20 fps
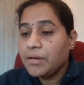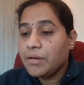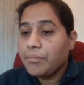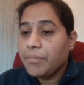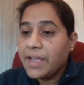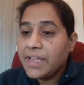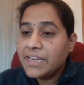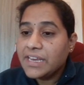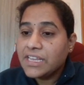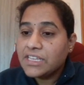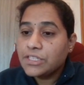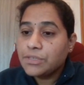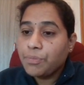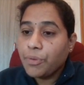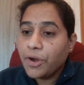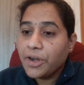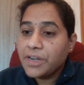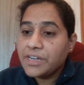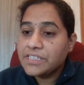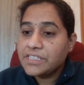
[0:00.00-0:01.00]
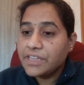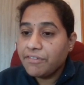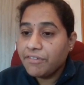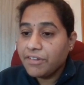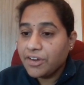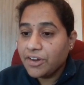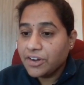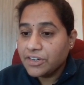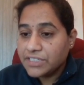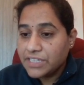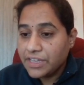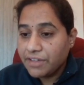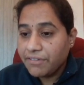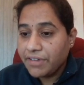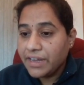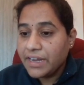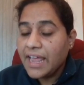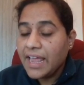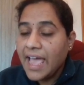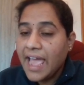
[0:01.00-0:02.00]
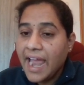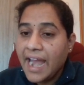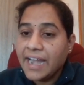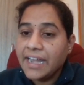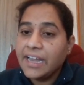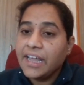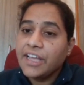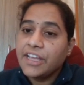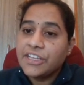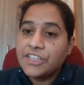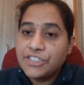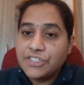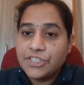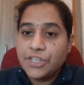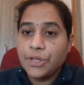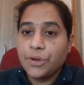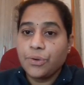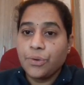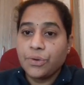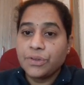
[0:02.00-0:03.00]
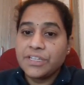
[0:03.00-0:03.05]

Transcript: minus 0.707 and 0.